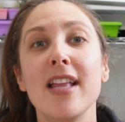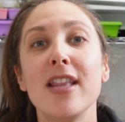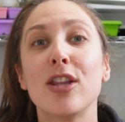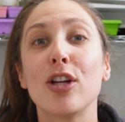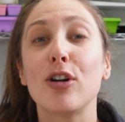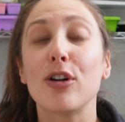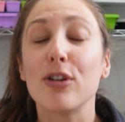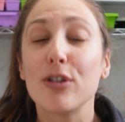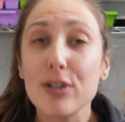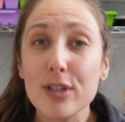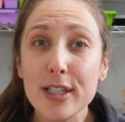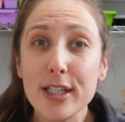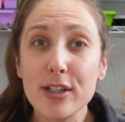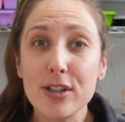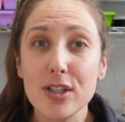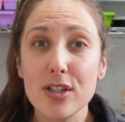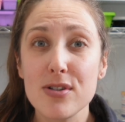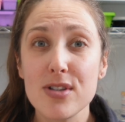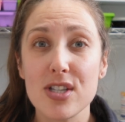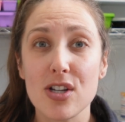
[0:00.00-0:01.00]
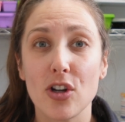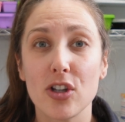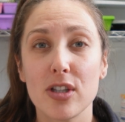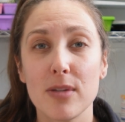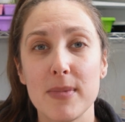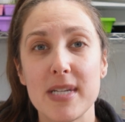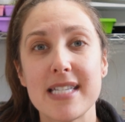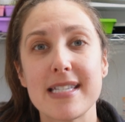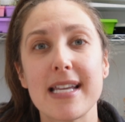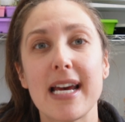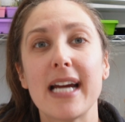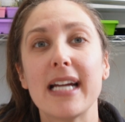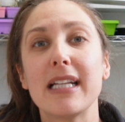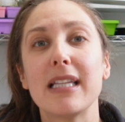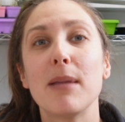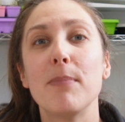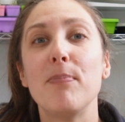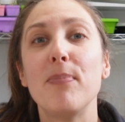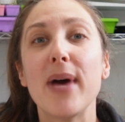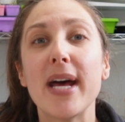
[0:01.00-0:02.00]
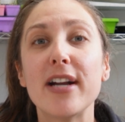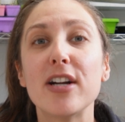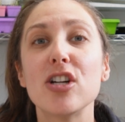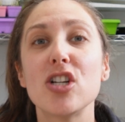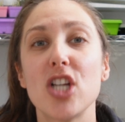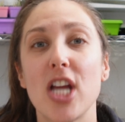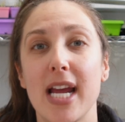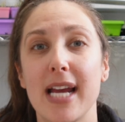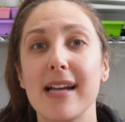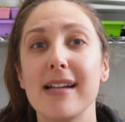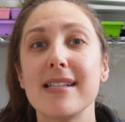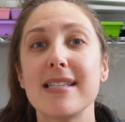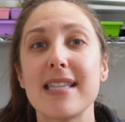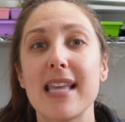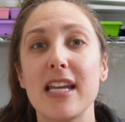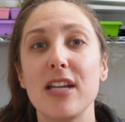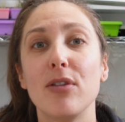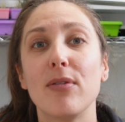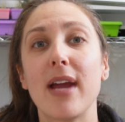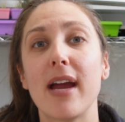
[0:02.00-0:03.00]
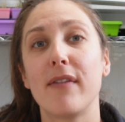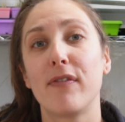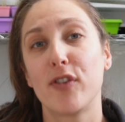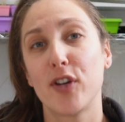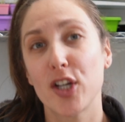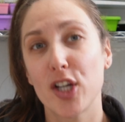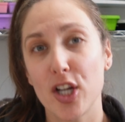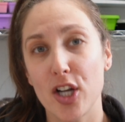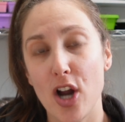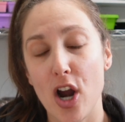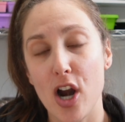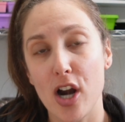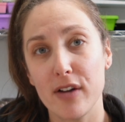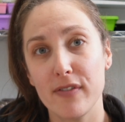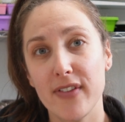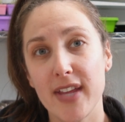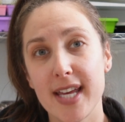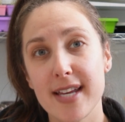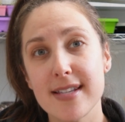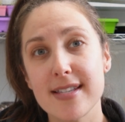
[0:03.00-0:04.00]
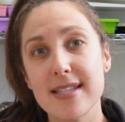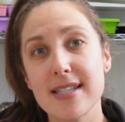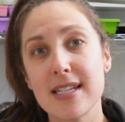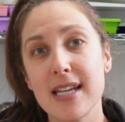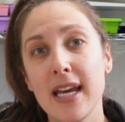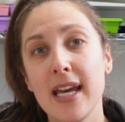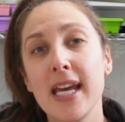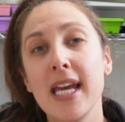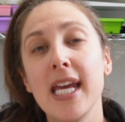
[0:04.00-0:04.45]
the earlier you start them inside, the better chance that you get for a good harvest.